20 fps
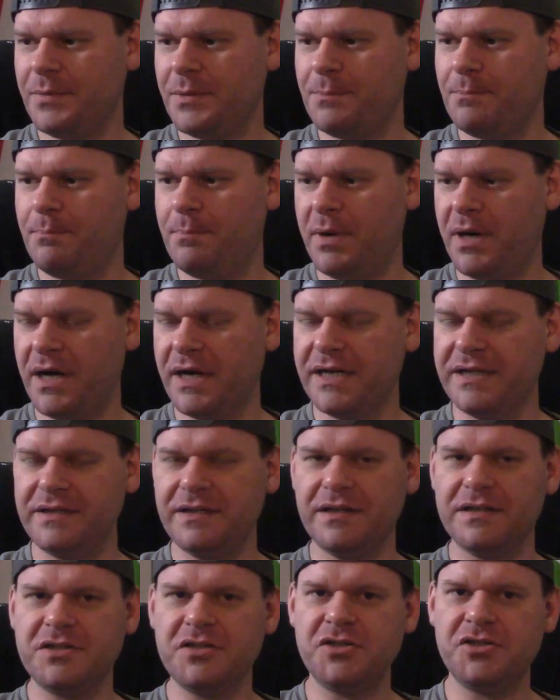been bugging
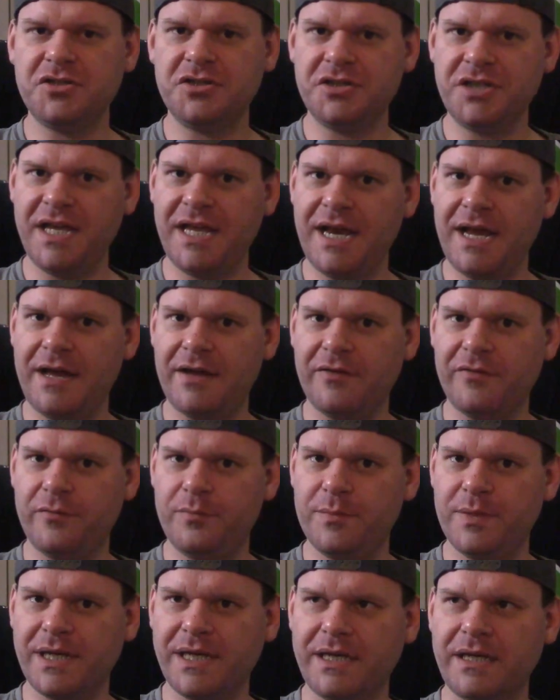the shit out
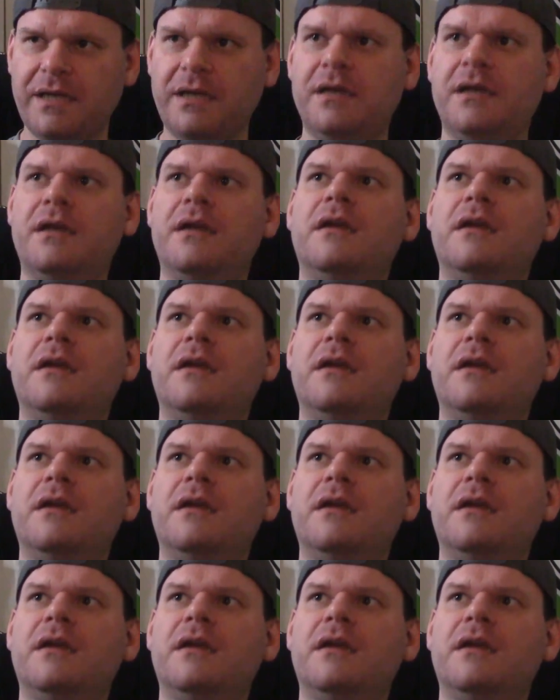of me